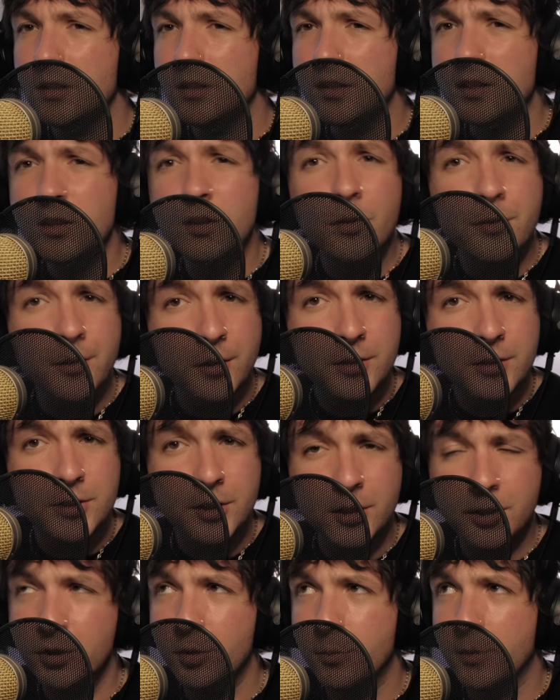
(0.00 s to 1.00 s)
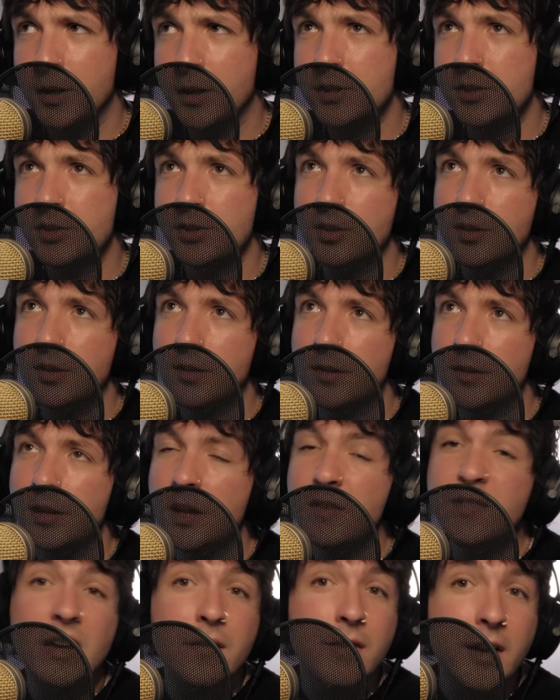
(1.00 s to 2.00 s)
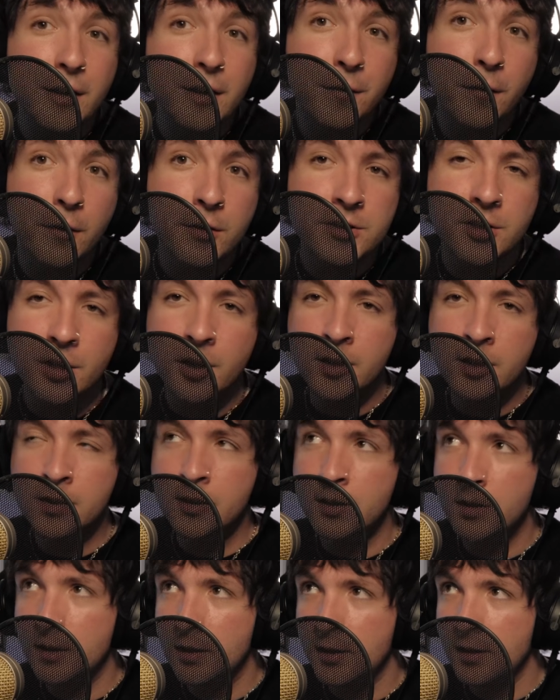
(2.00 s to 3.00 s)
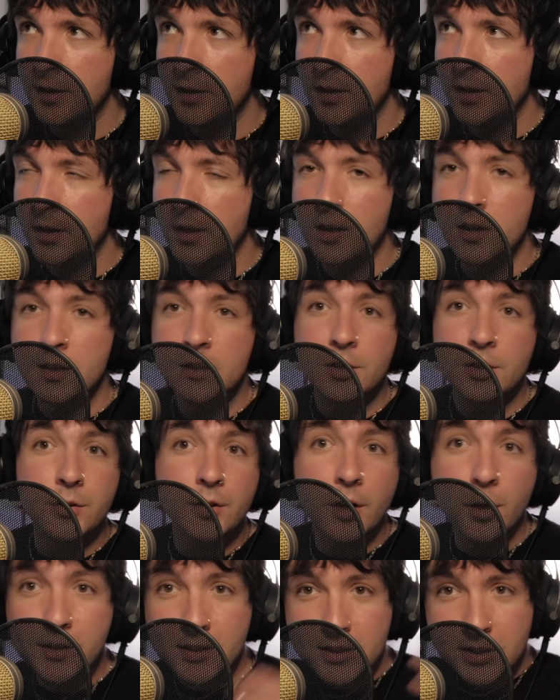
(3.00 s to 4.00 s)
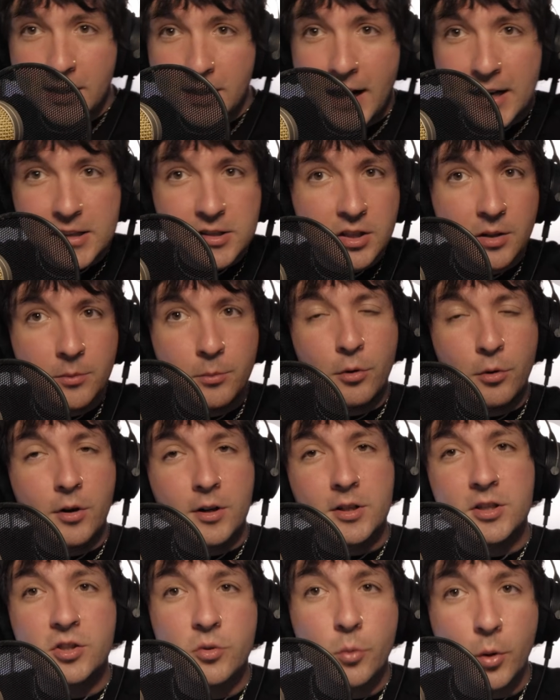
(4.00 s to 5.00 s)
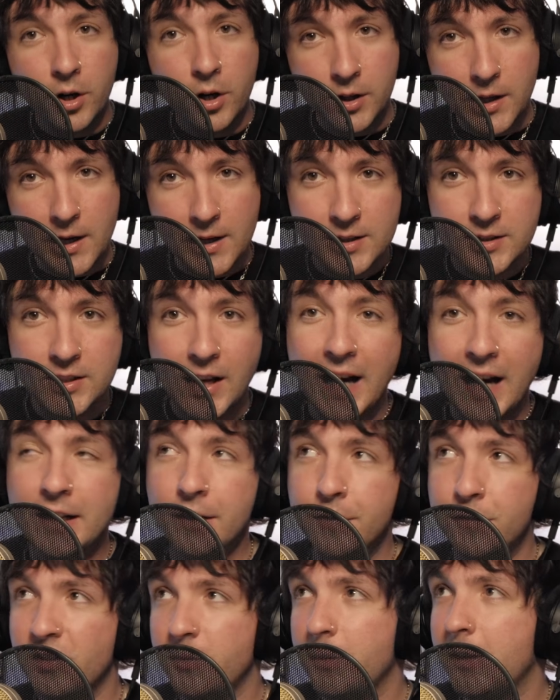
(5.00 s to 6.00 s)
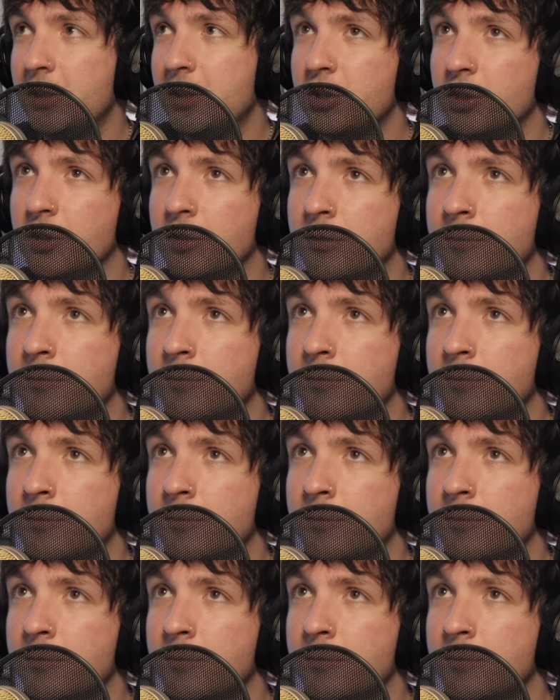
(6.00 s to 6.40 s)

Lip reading: You don't notice it too much. If you have headphones on, you notice it as some more swirling side information,